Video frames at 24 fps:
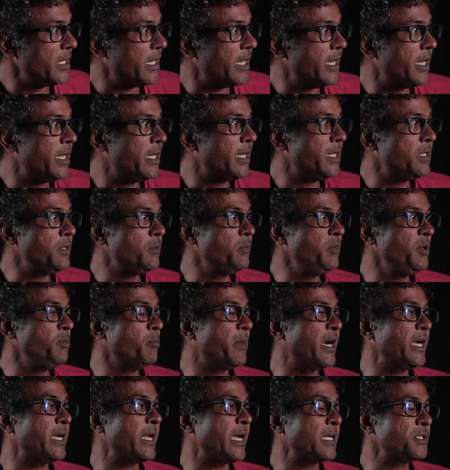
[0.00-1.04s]
and we
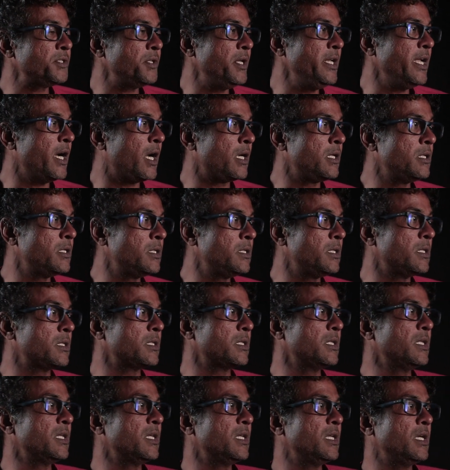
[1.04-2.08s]
might actually unearth
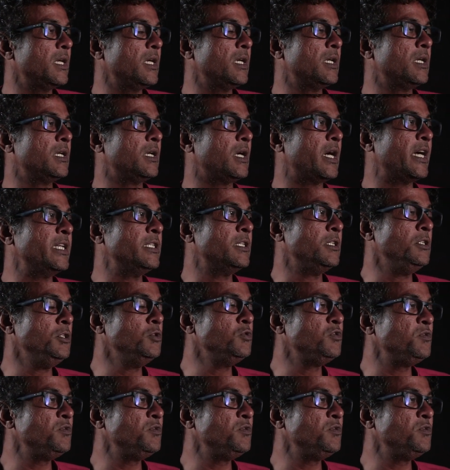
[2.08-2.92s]
either new